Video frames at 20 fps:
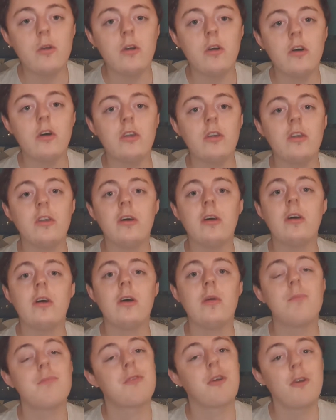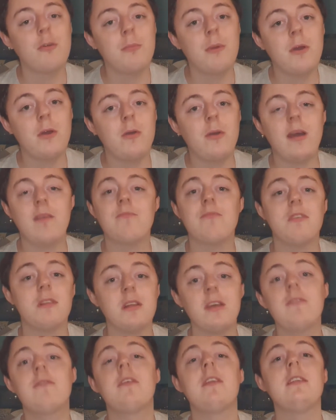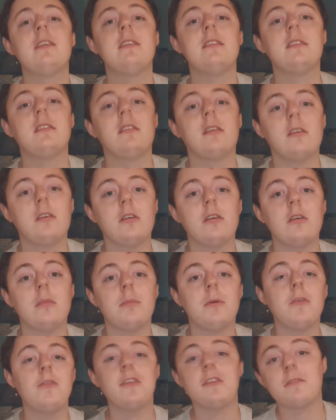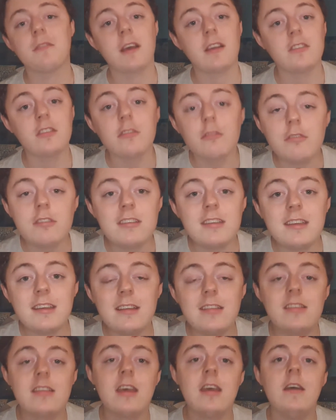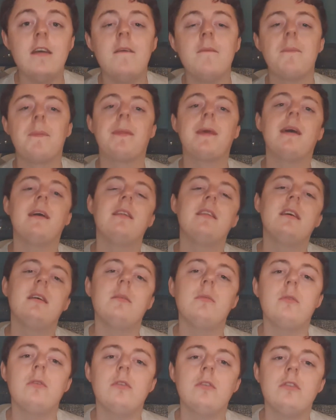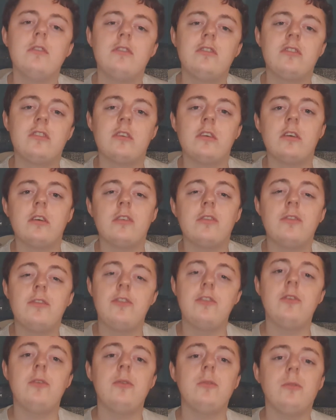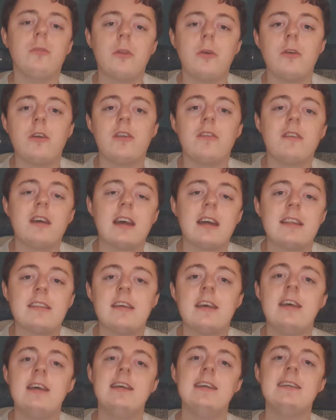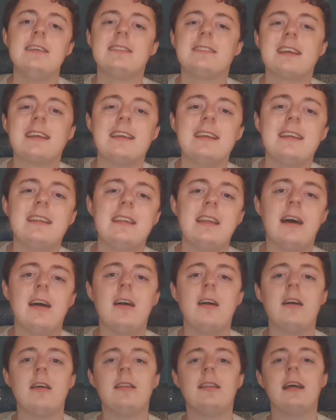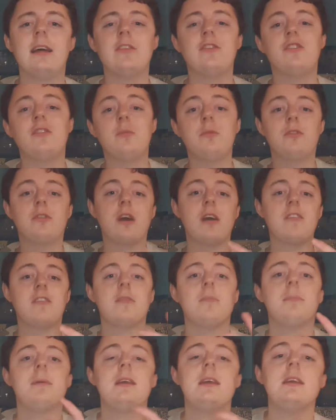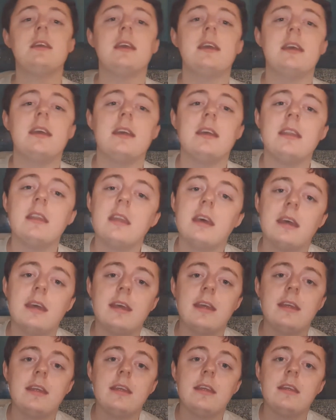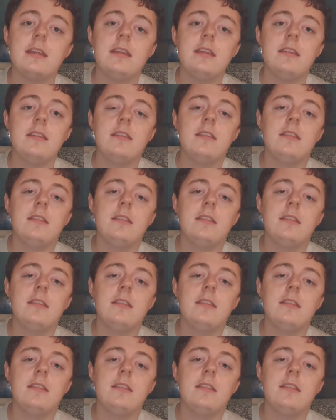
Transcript: on a promo and really offended both the fans and critics. And there was a few floating around saying that she was going to be in a